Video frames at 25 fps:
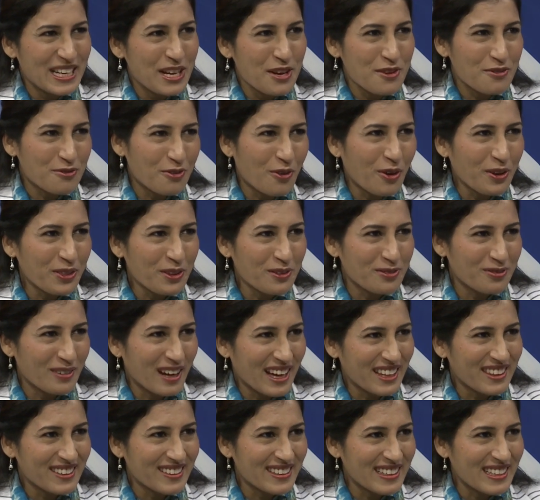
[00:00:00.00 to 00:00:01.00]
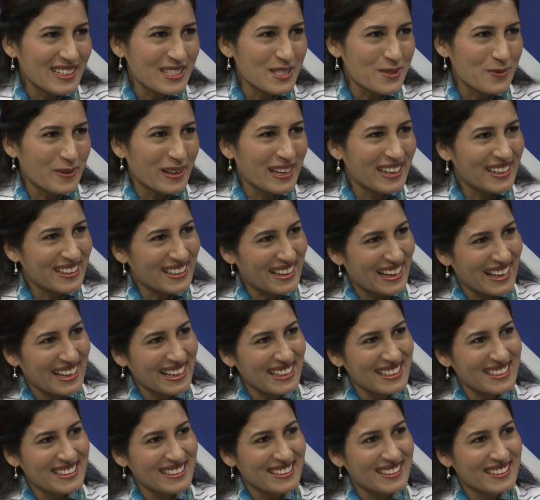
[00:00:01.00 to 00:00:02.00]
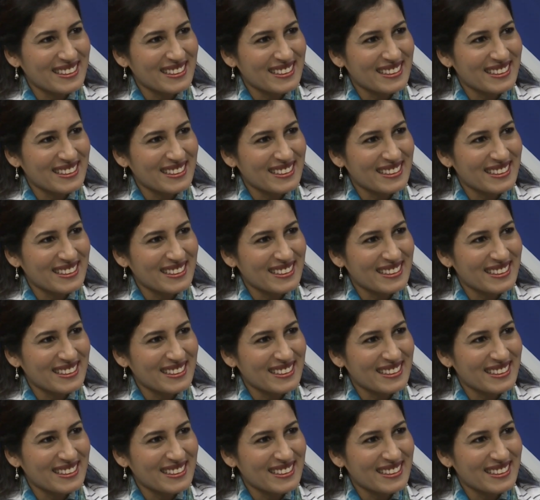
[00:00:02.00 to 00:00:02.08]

for the father as well, right?